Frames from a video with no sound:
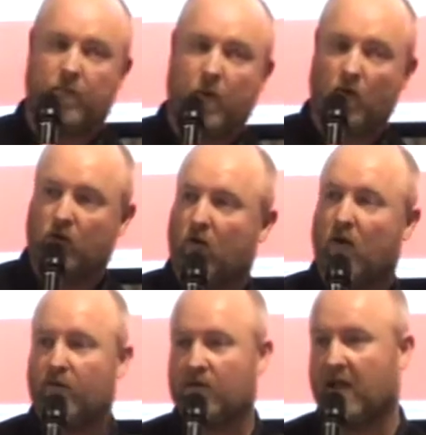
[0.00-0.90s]
postal
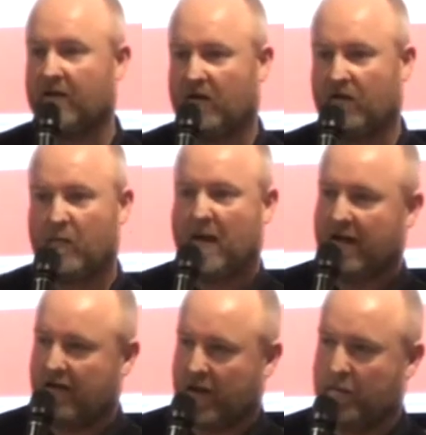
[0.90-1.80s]
offer sent to her to
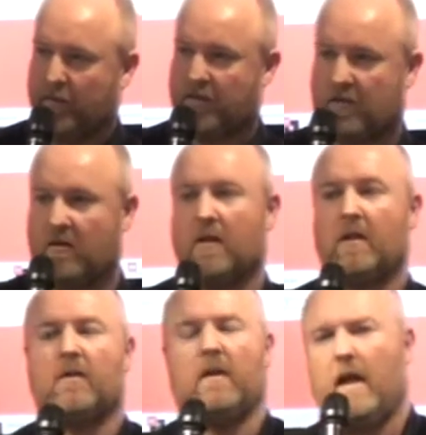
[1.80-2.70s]
buy cribs,
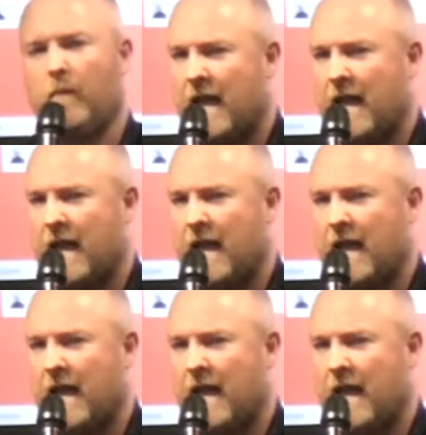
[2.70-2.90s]
um,